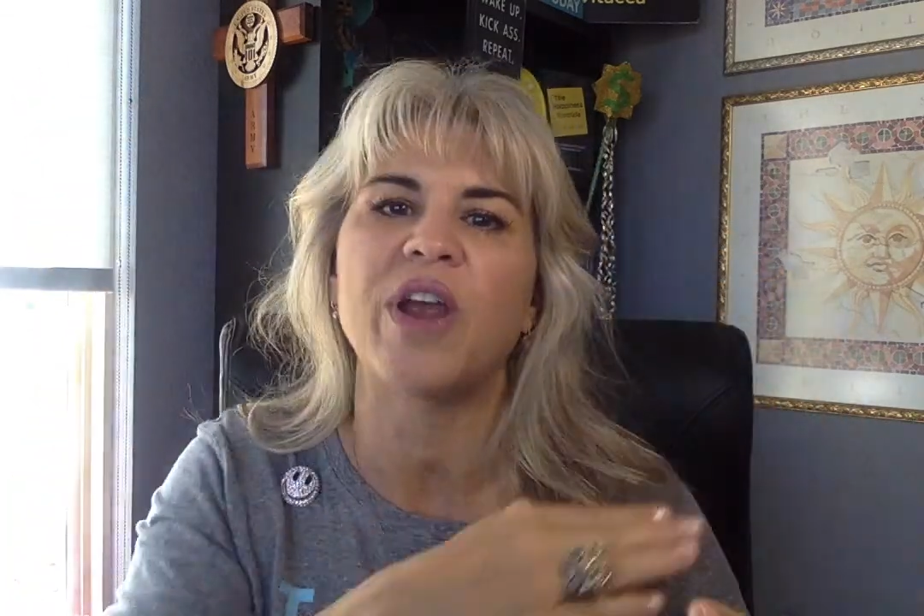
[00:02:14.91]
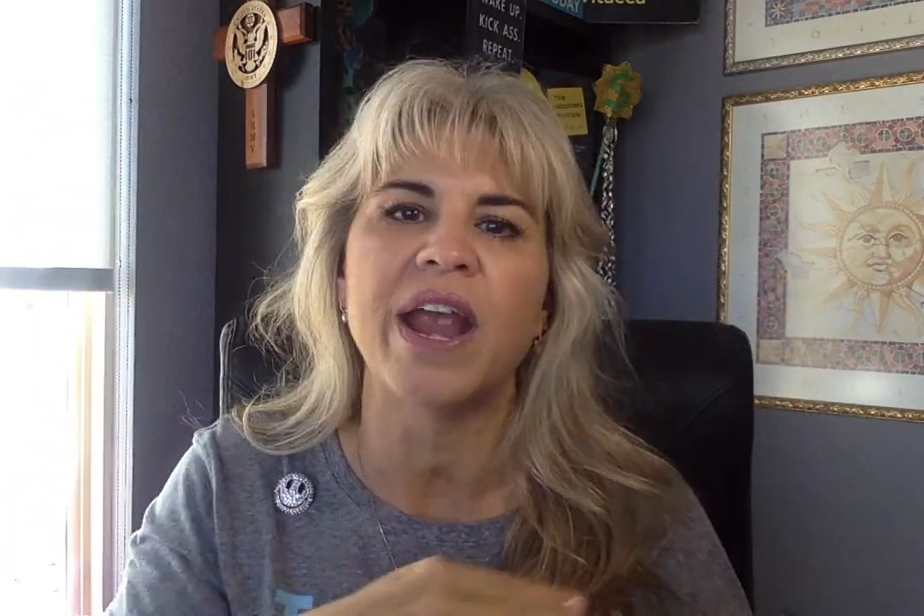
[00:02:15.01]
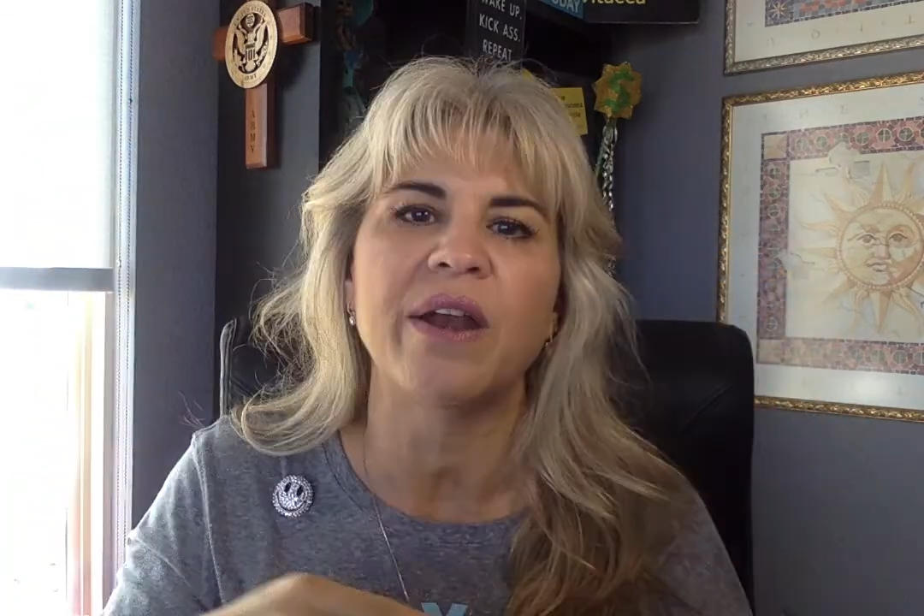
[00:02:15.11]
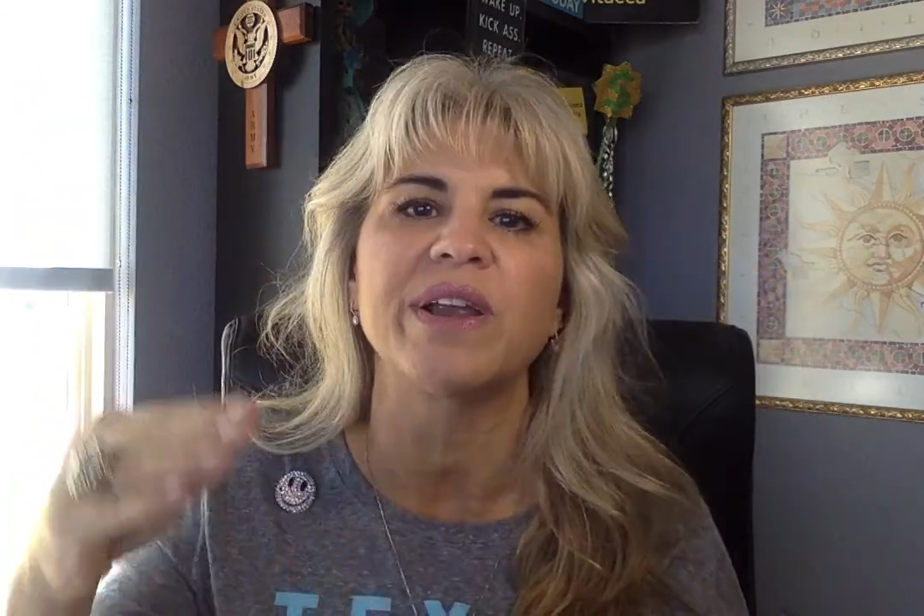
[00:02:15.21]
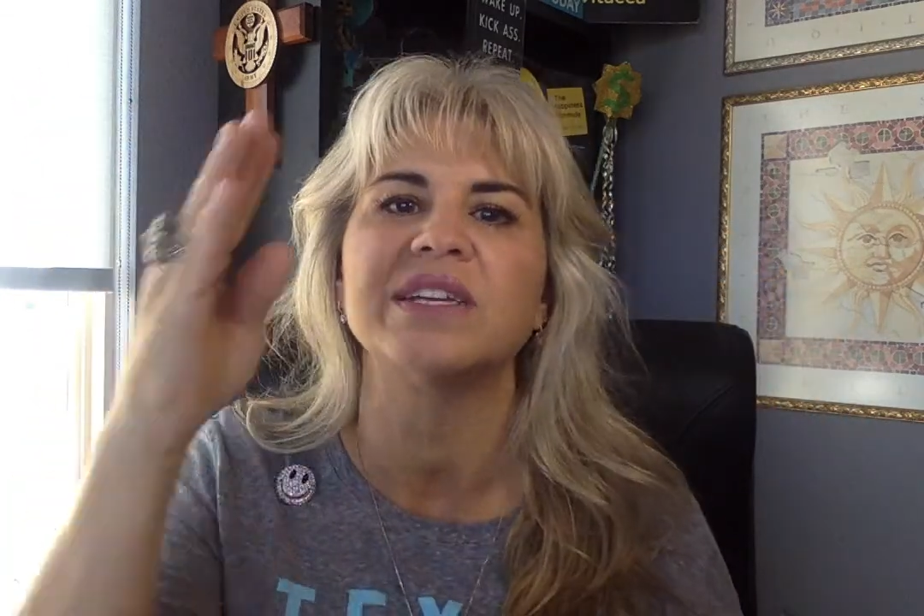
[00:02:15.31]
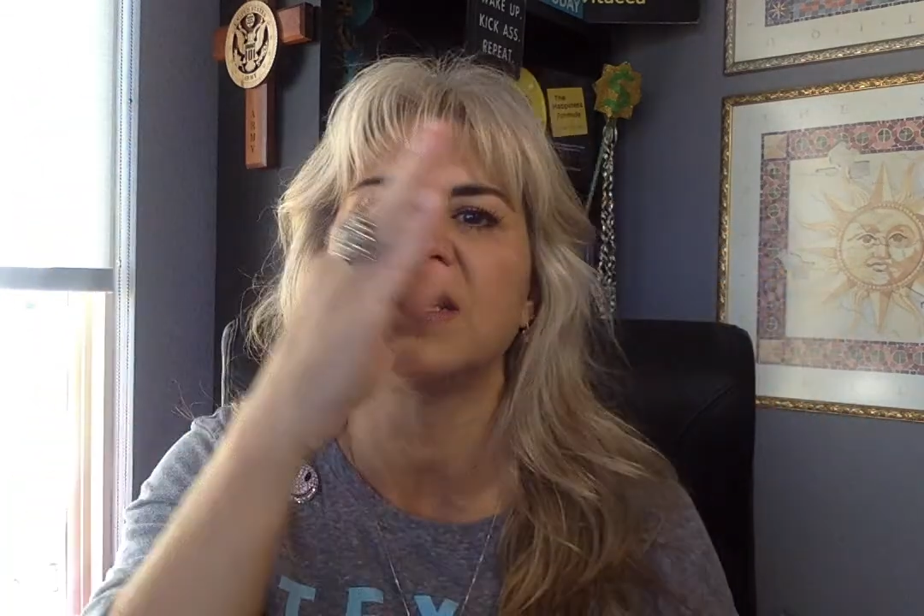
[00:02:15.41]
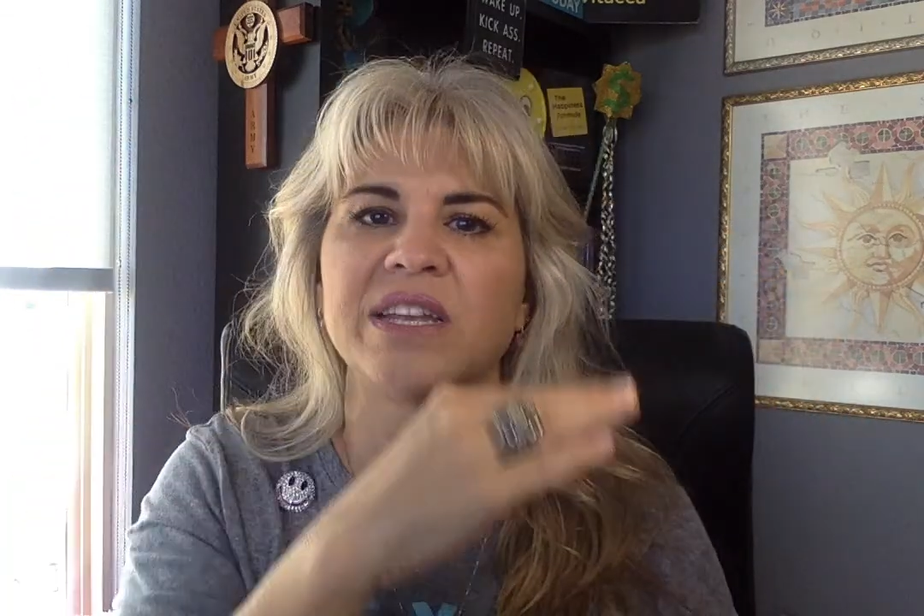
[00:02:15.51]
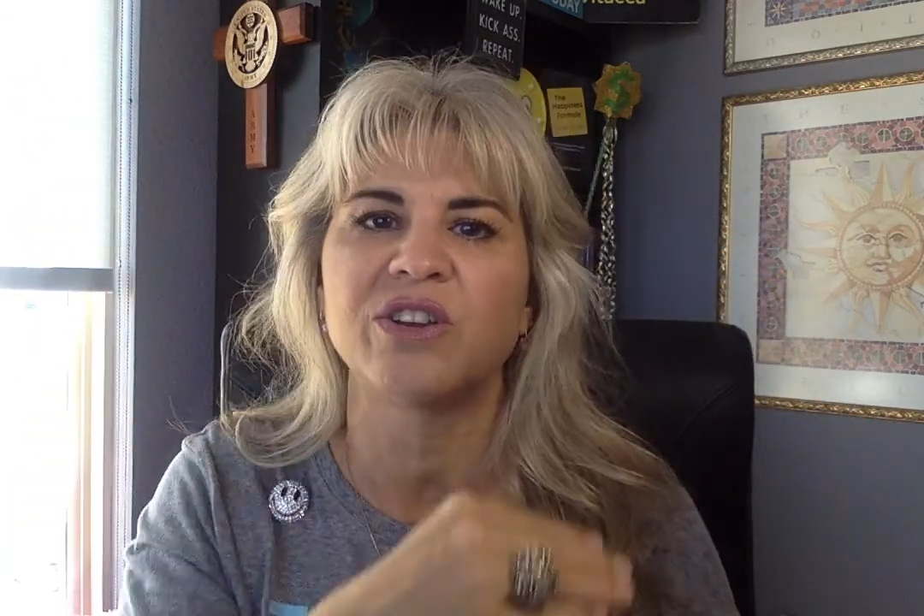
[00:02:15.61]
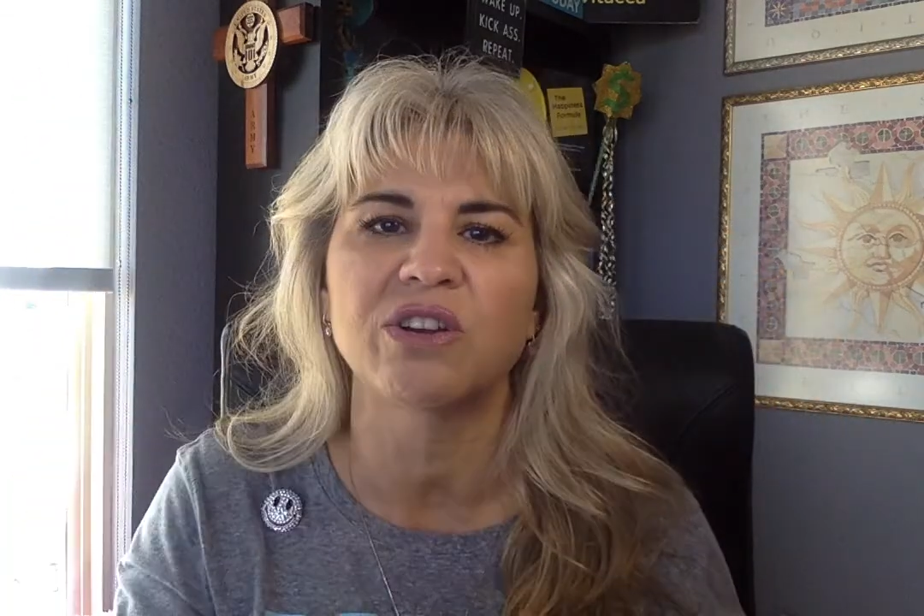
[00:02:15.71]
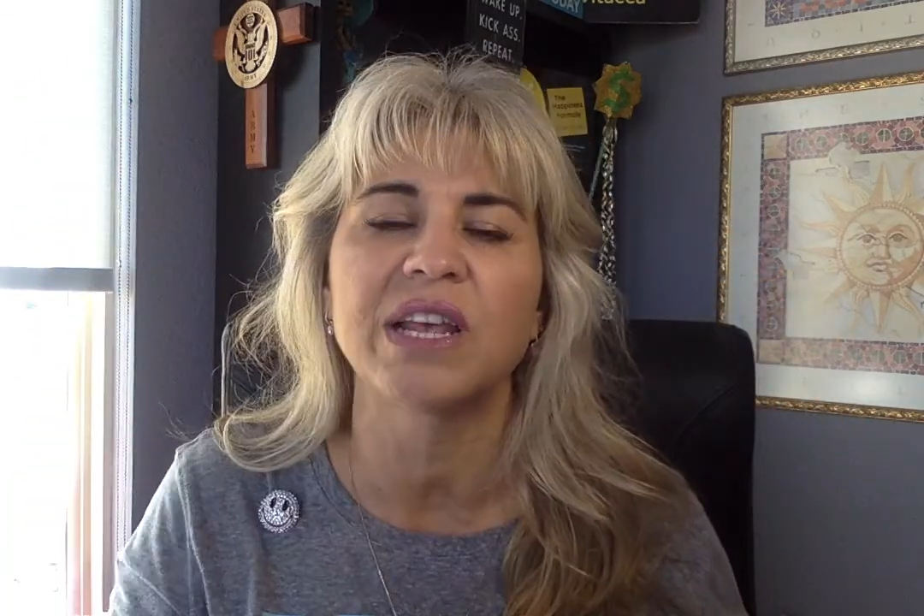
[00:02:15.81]
areas
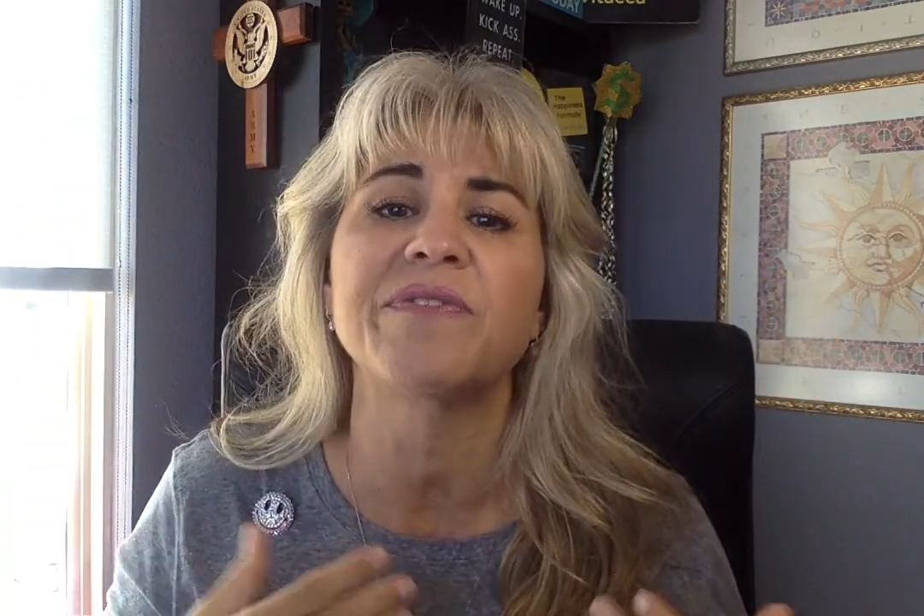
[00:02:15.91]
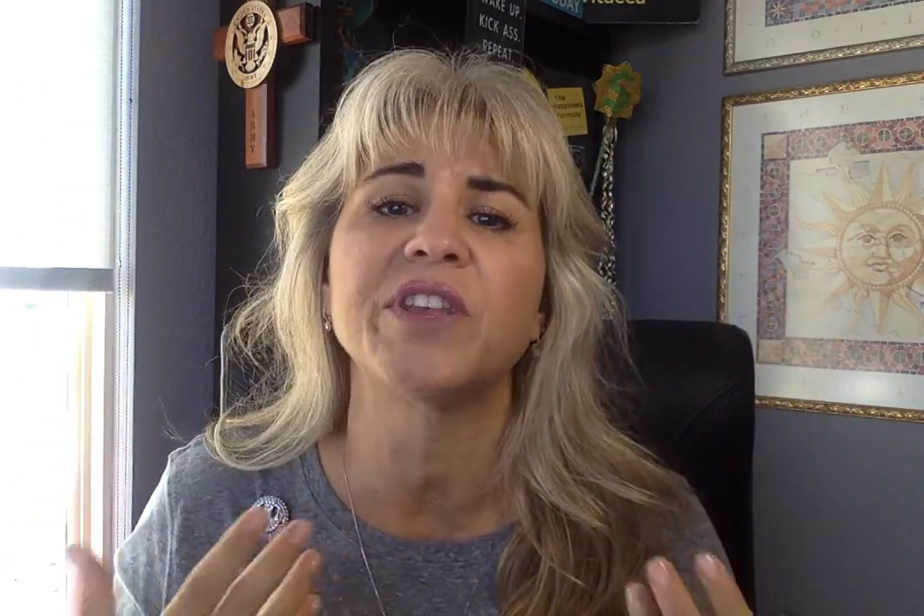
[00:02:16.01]
in your life